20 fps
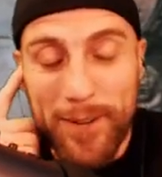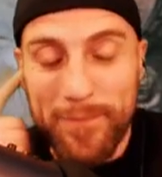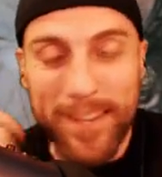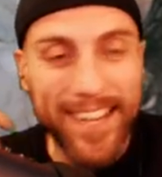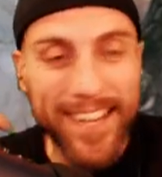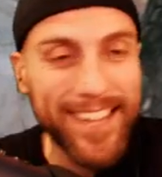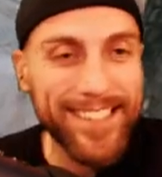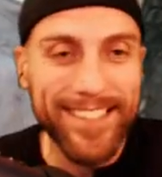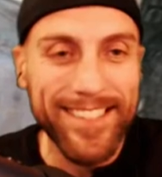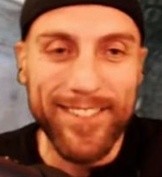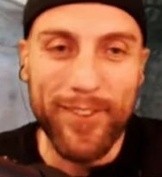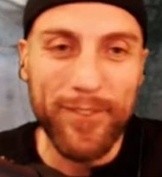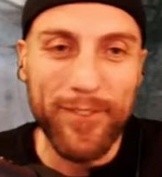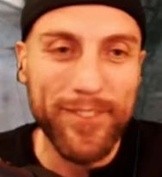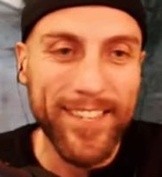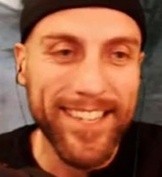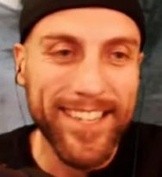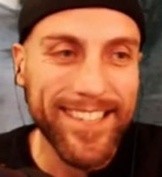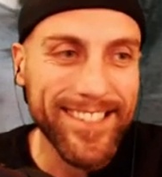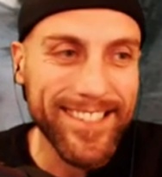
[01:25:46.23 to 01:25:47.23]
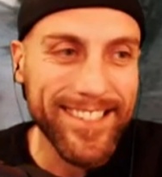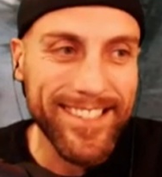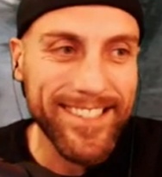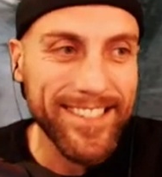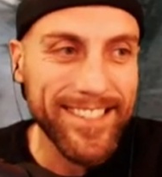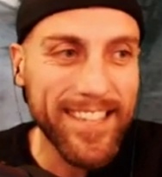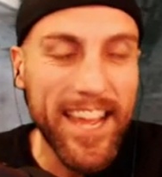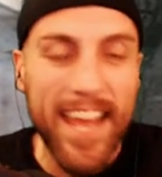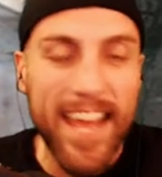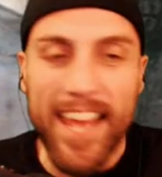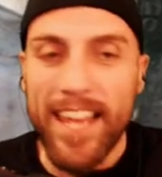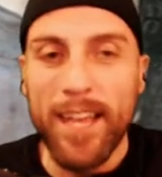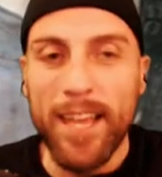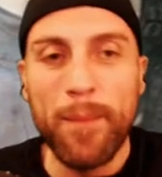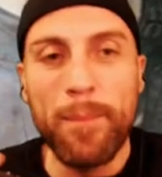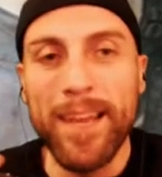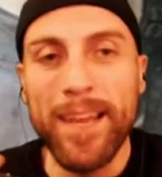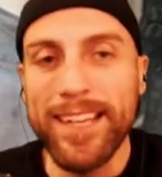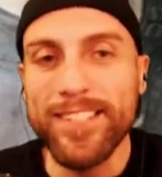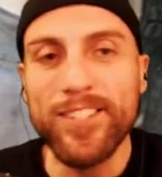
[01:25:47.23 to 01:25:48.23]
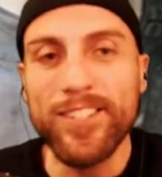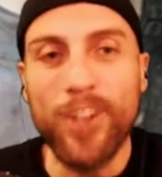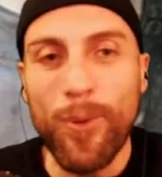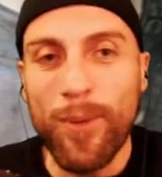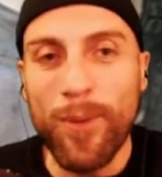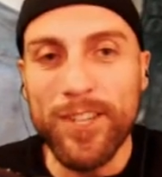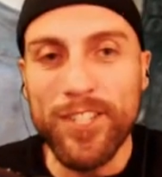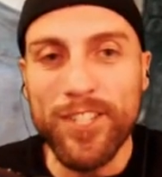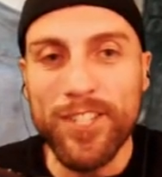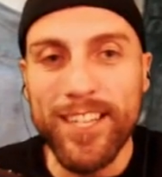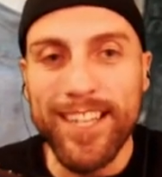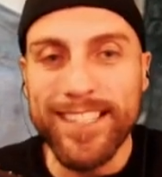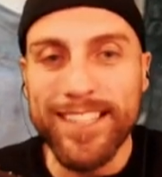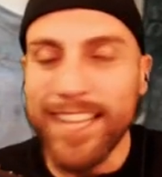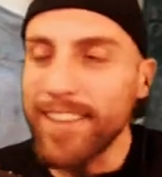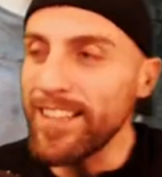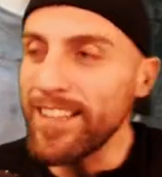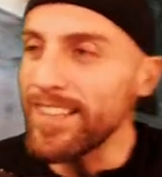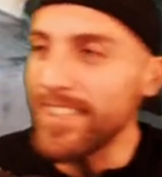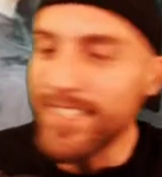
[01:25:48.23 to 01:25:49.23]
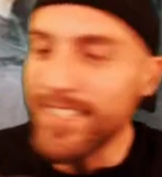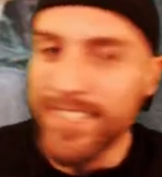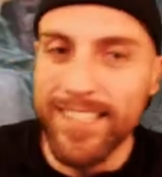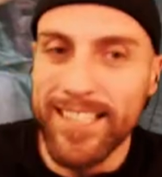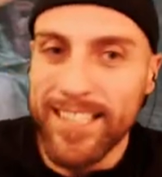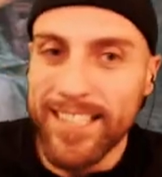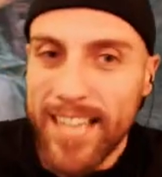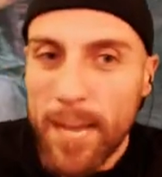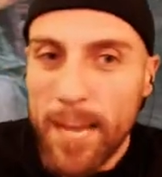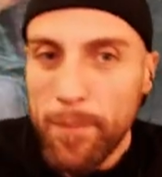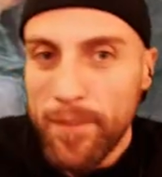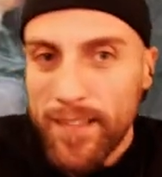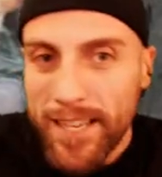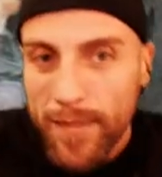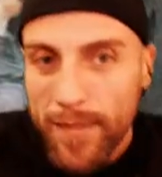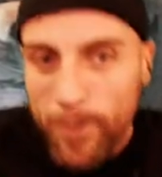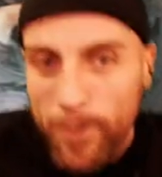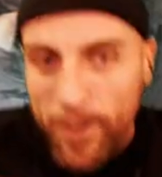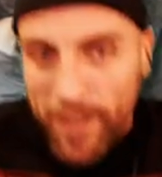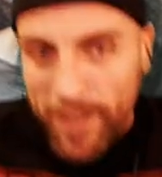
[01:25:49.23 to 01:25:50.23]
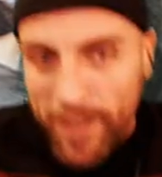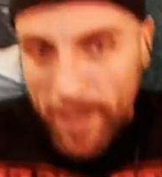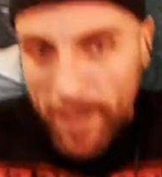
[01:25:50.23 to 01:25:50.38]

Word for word: Man, this whole thing is just, it makes so much sense. I think this is the type of thing where